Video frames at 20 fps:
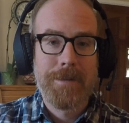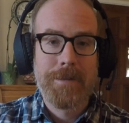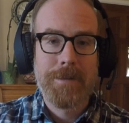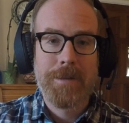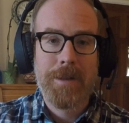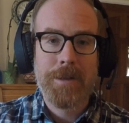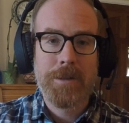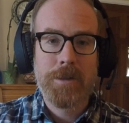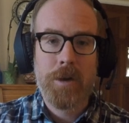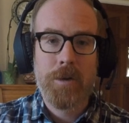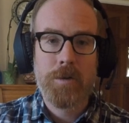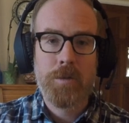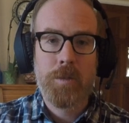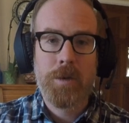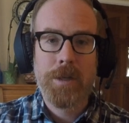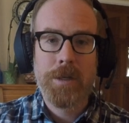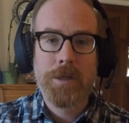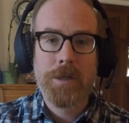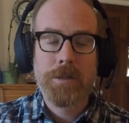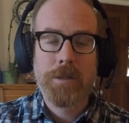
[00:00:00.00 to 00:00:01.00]
Let's go
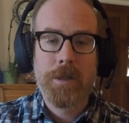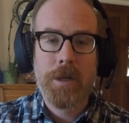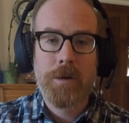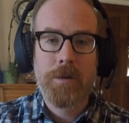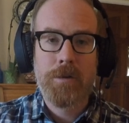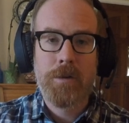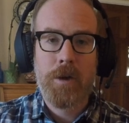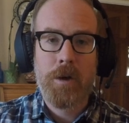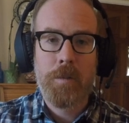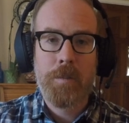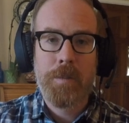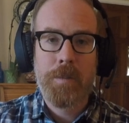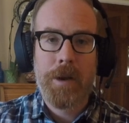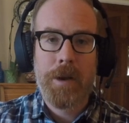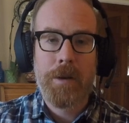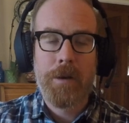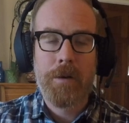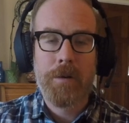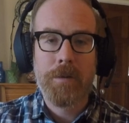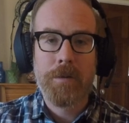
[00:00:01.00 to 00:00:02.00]
real slow, note by
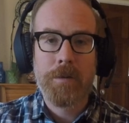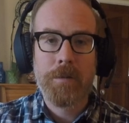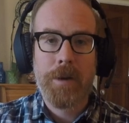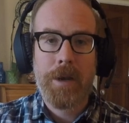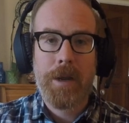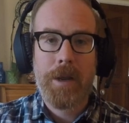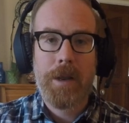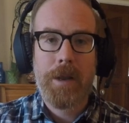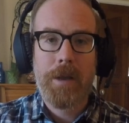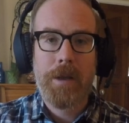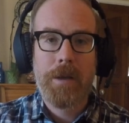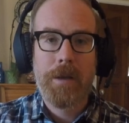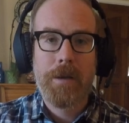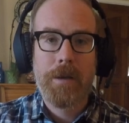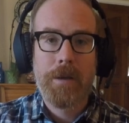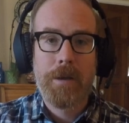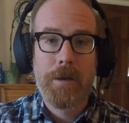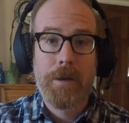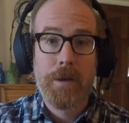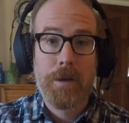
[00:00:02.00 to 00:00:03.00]
note. Ready,
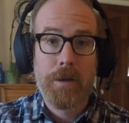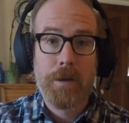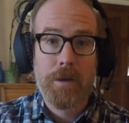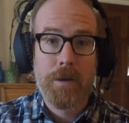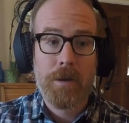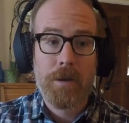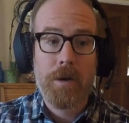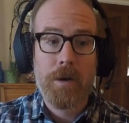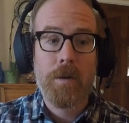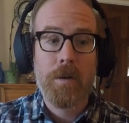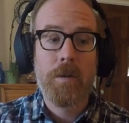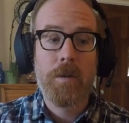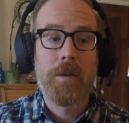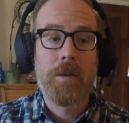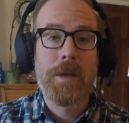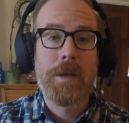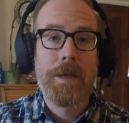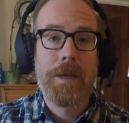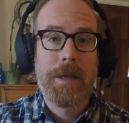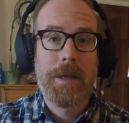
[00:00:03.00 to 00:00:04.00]
go.
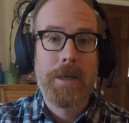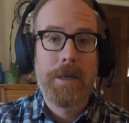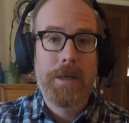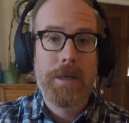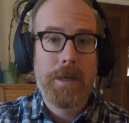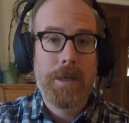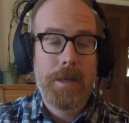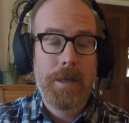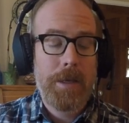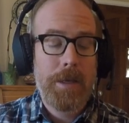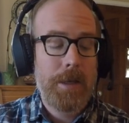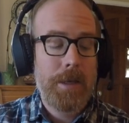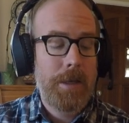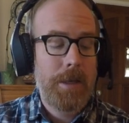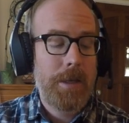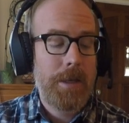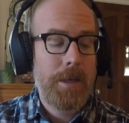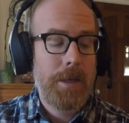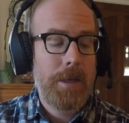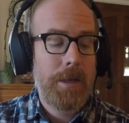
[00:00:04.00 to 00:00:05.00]

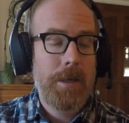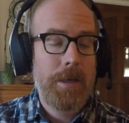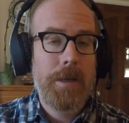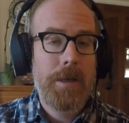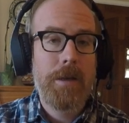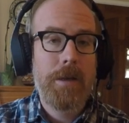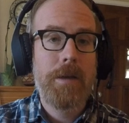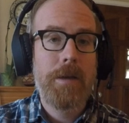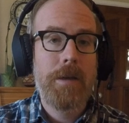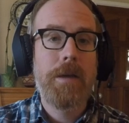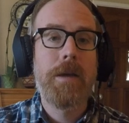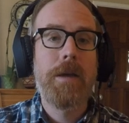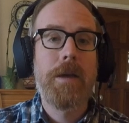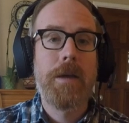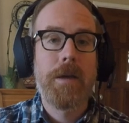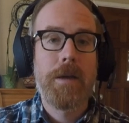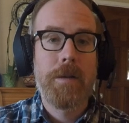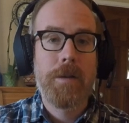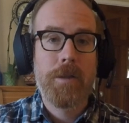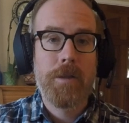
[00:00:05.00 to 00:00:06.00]
E,
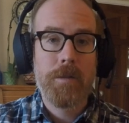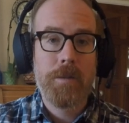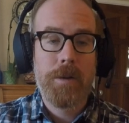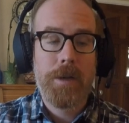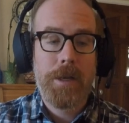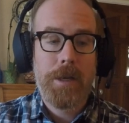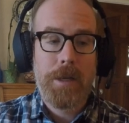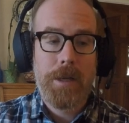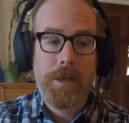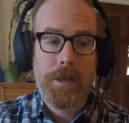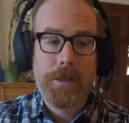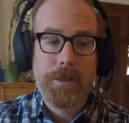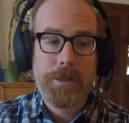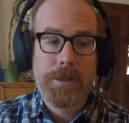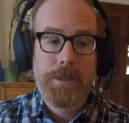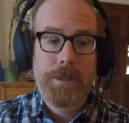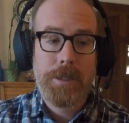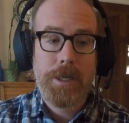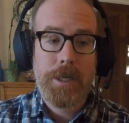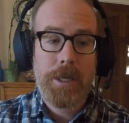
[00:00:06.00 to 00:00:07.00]
3,
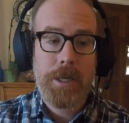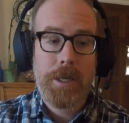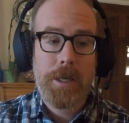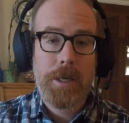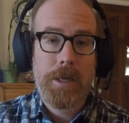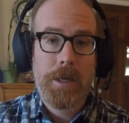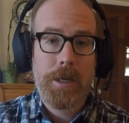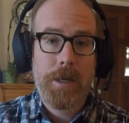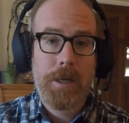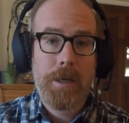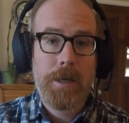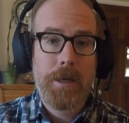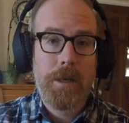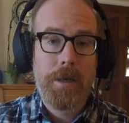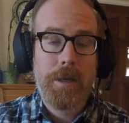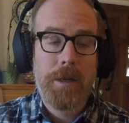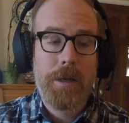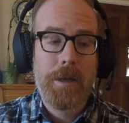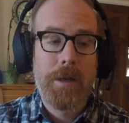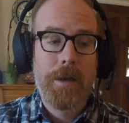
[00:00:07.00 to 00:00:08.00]
G,
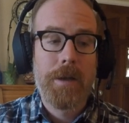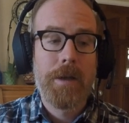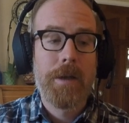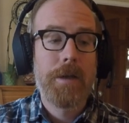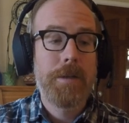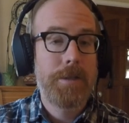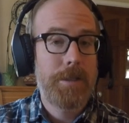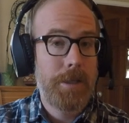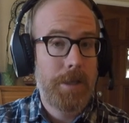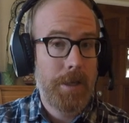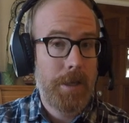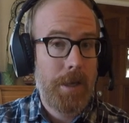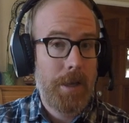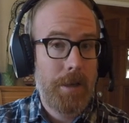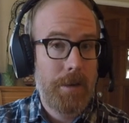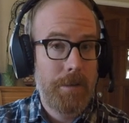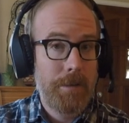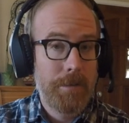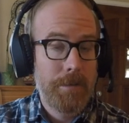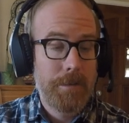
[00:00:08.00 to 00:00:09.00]
G again.